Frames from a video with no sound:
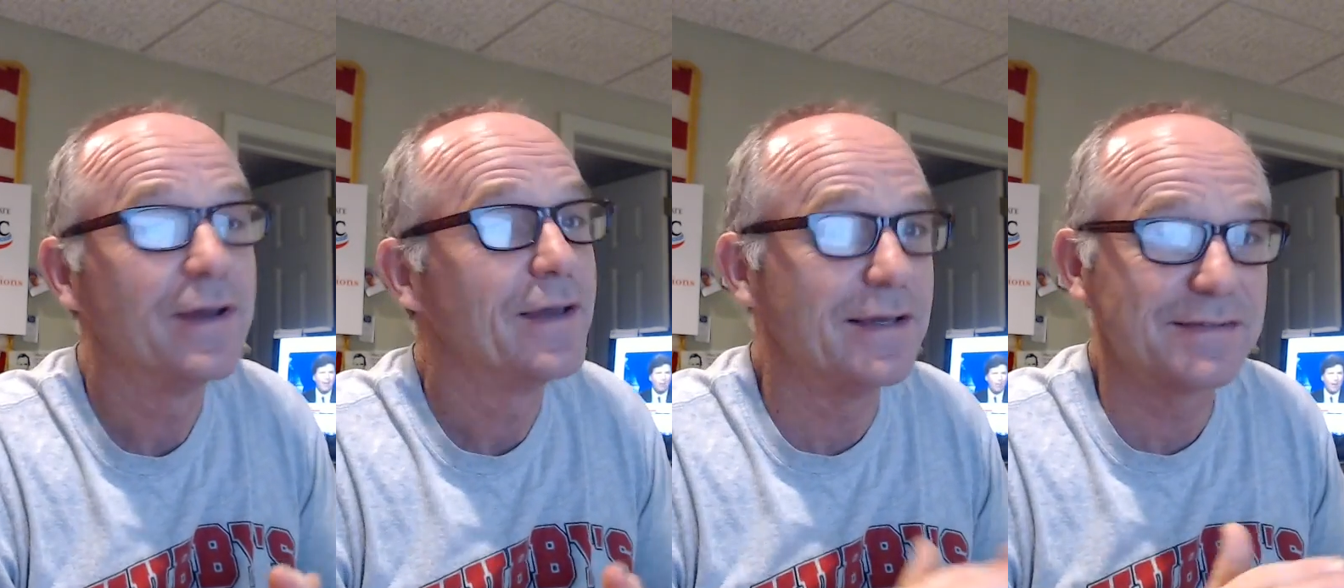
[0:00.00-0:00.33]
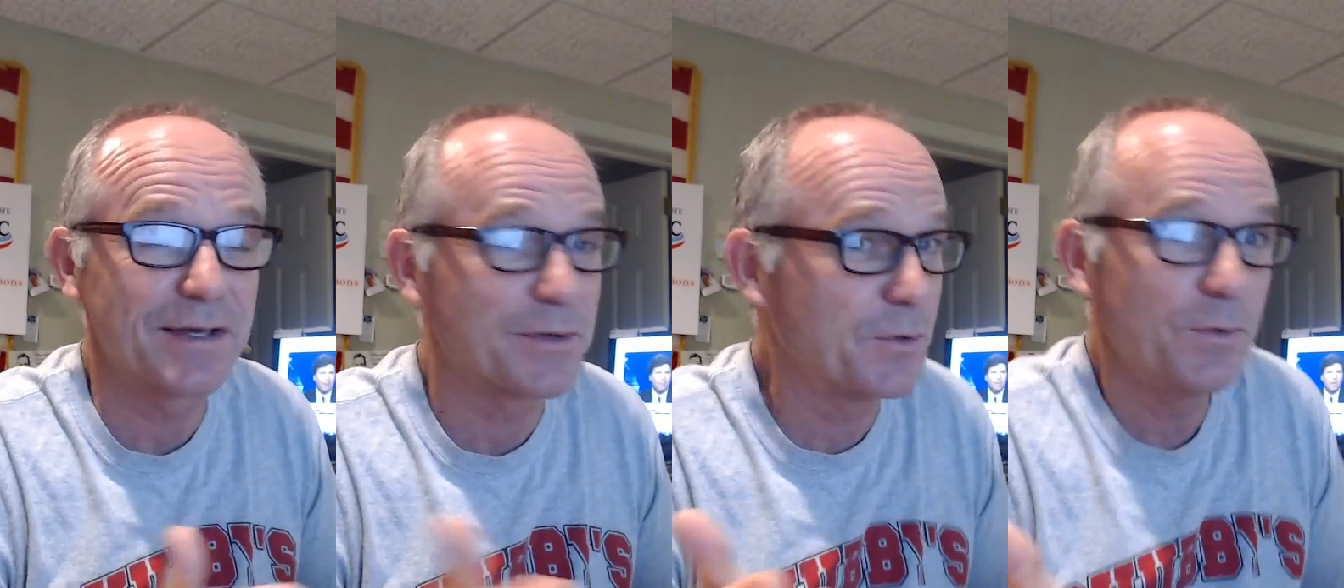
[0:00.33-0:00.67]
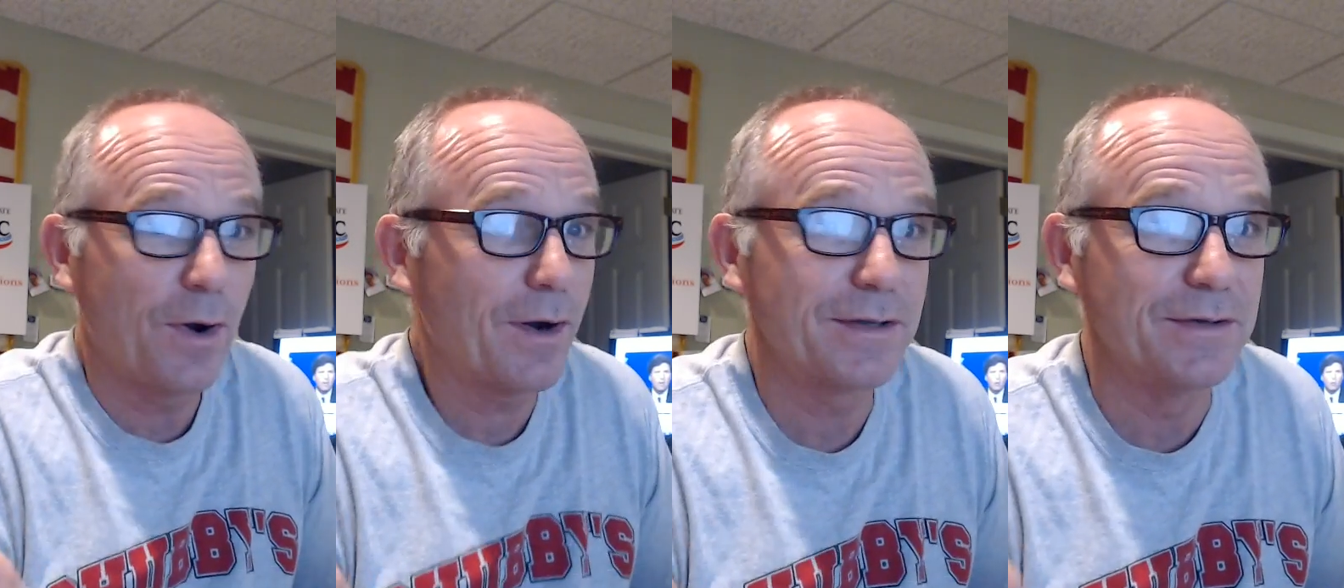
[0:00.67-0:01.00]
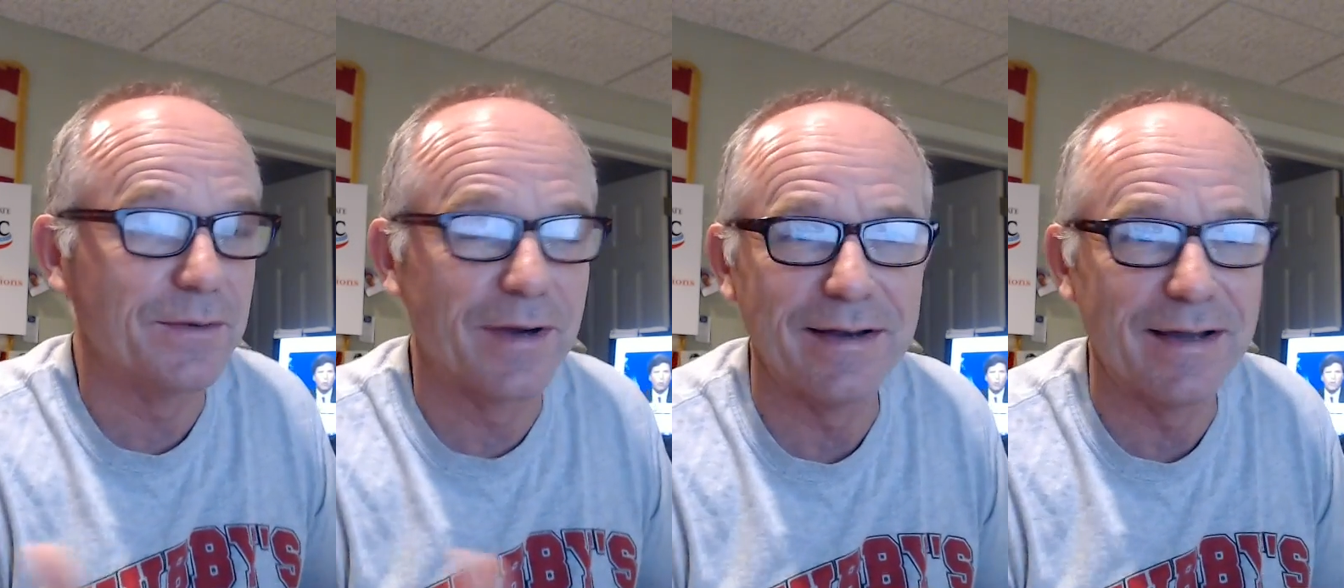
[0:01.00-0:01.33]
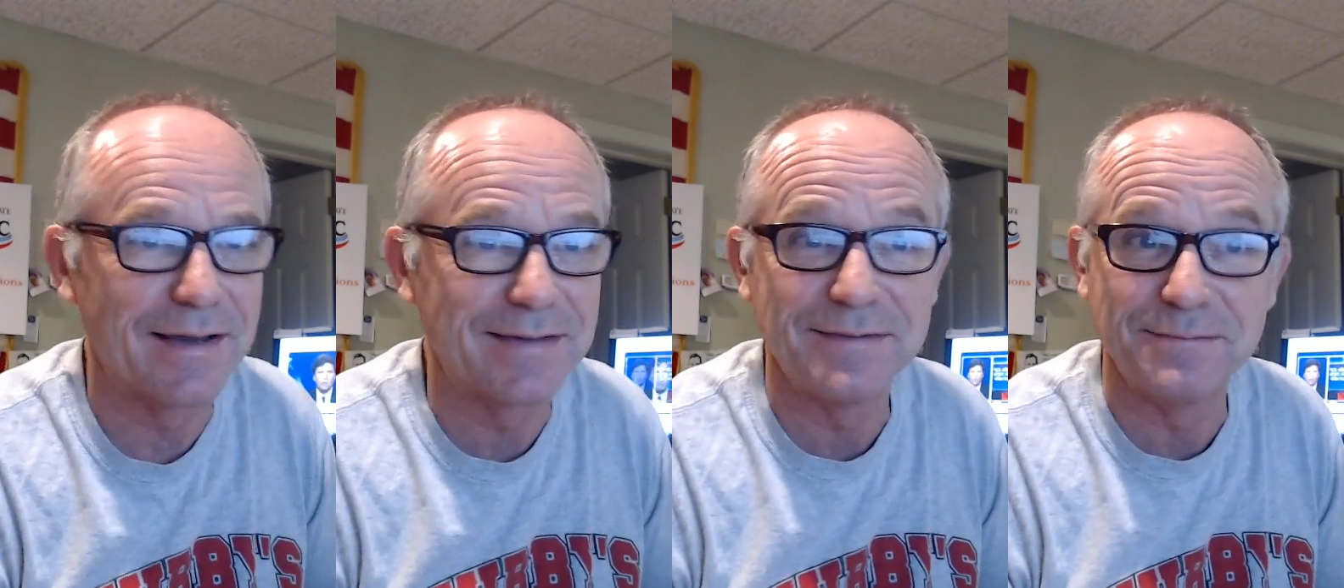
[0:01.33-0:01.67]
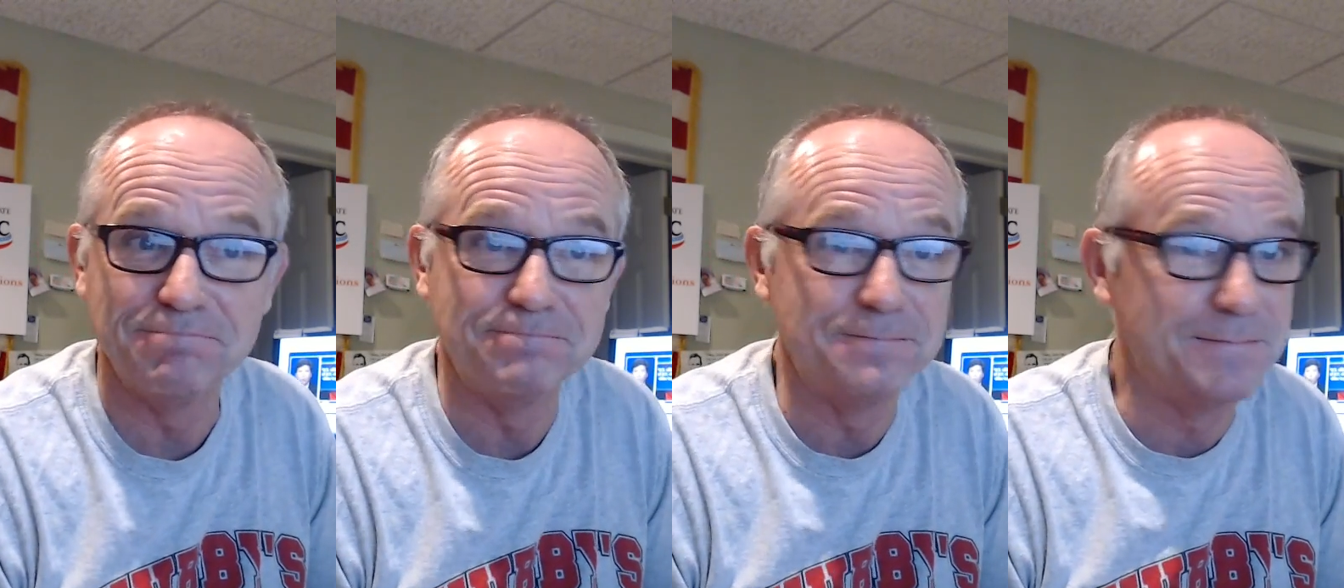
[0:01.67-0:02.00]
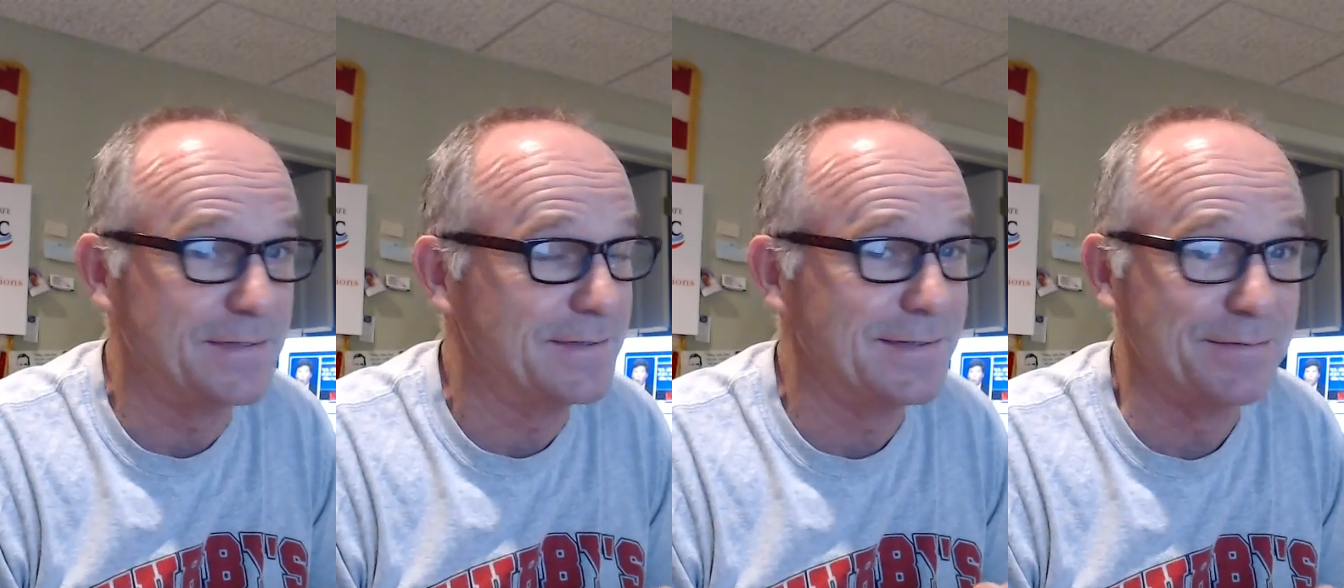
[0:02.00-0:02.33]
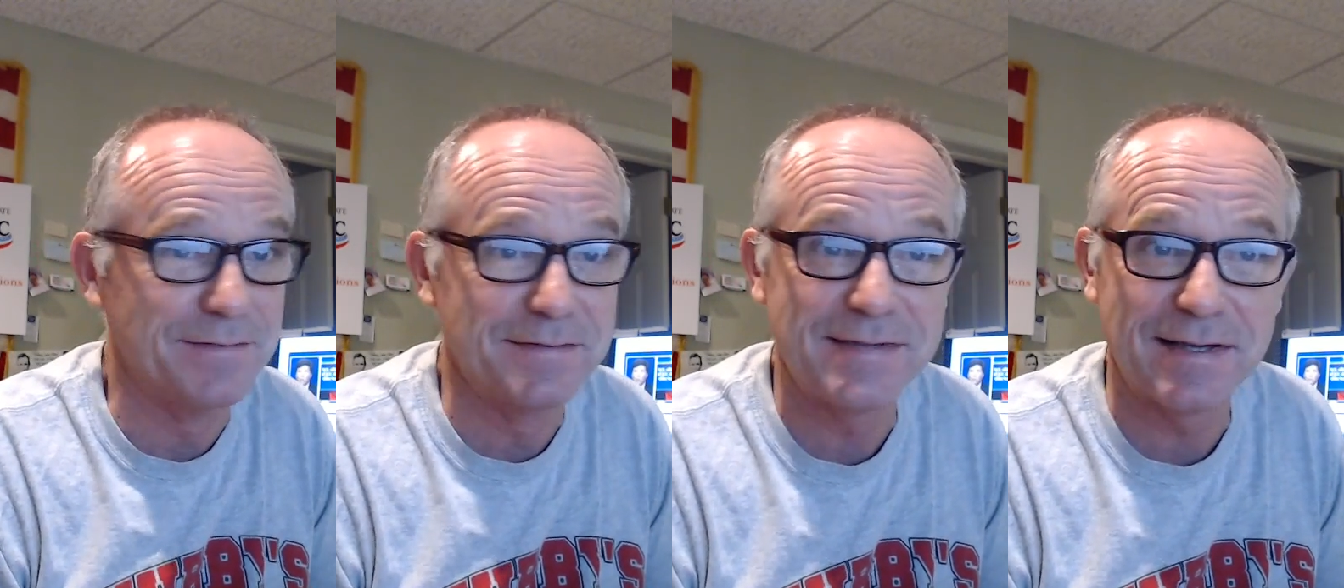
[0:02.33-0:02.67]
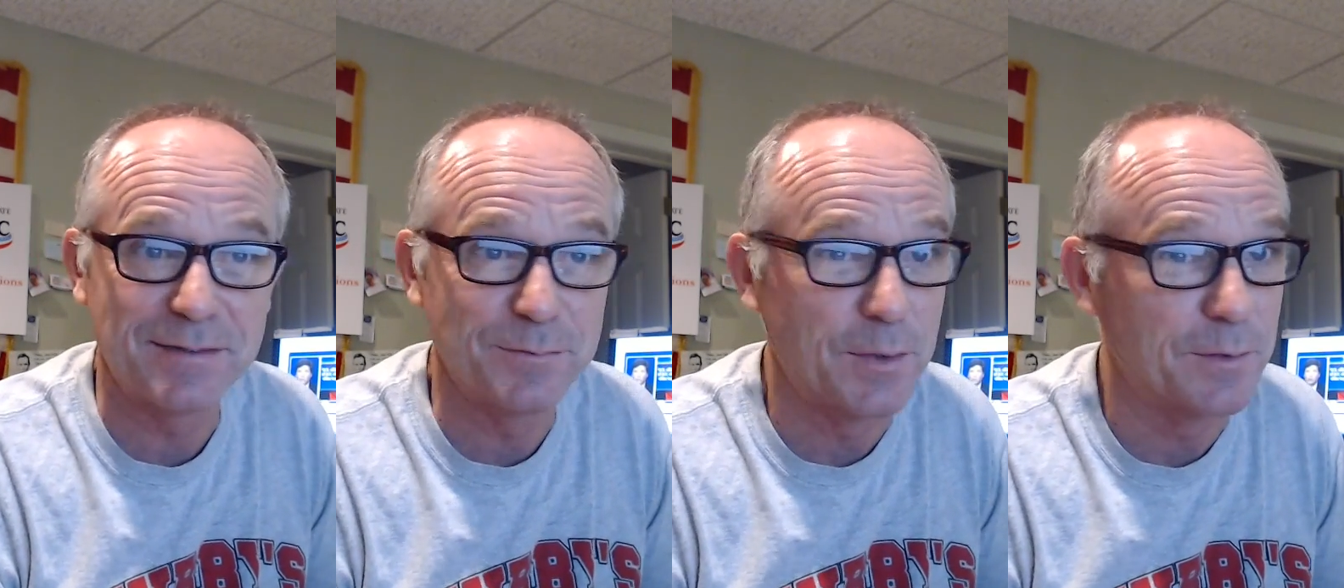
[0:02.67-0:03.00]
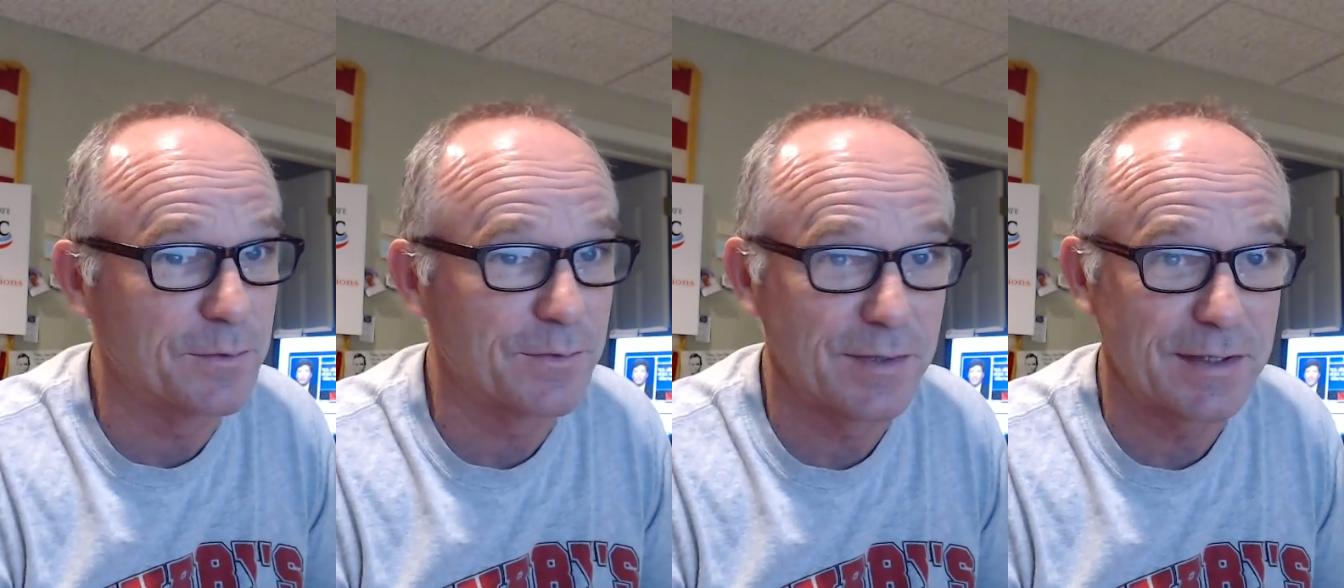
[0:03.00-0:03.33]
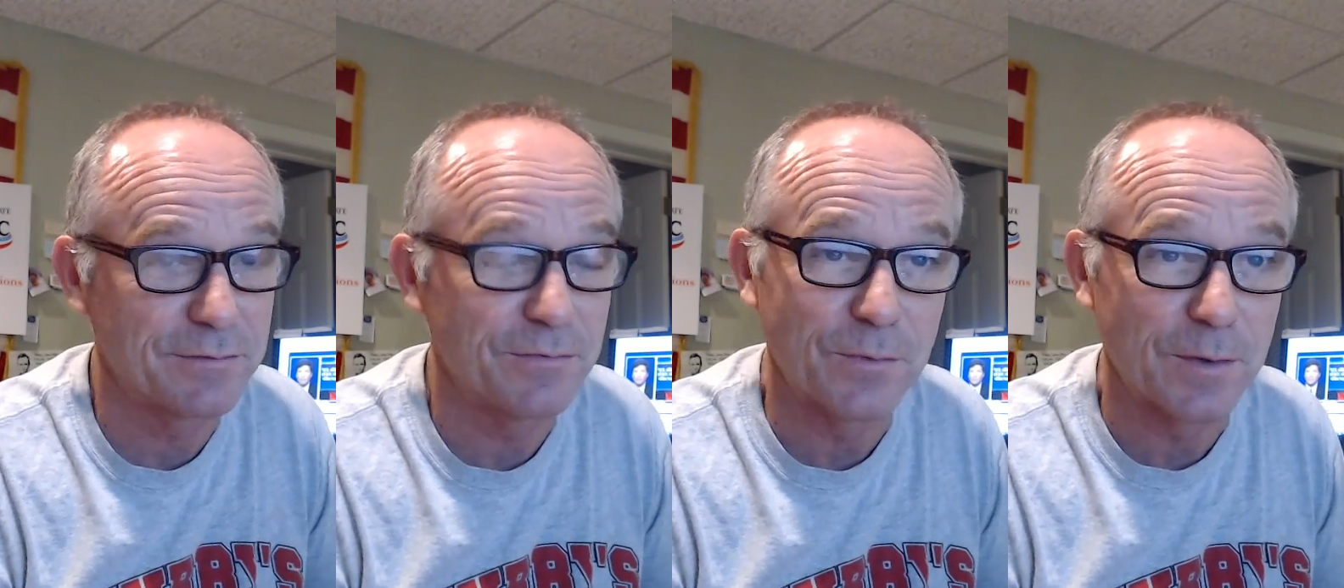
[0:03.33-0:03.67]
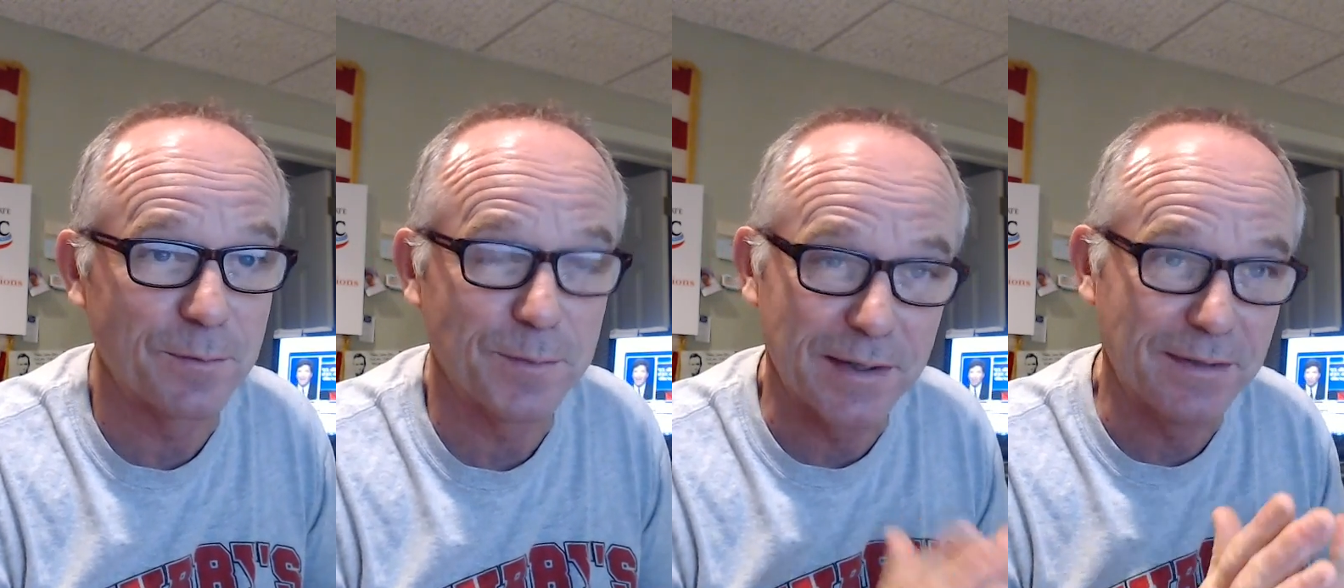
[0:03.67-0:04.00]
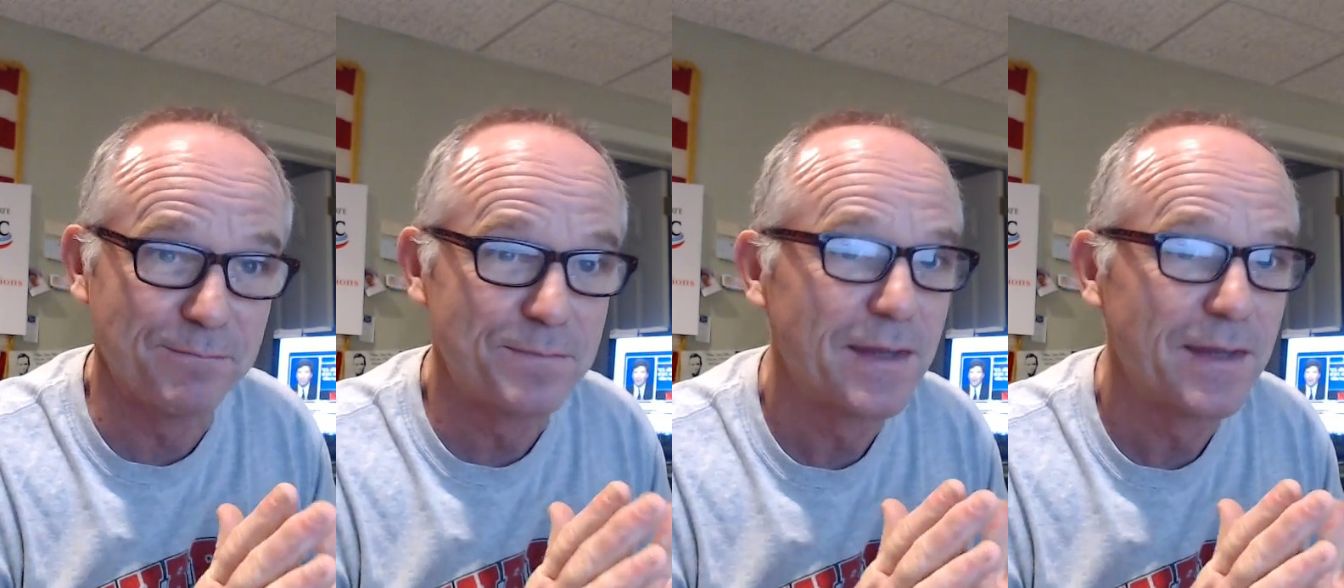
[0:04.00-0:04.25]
He's like, who are you? And I didn't even tell him what we're running for, but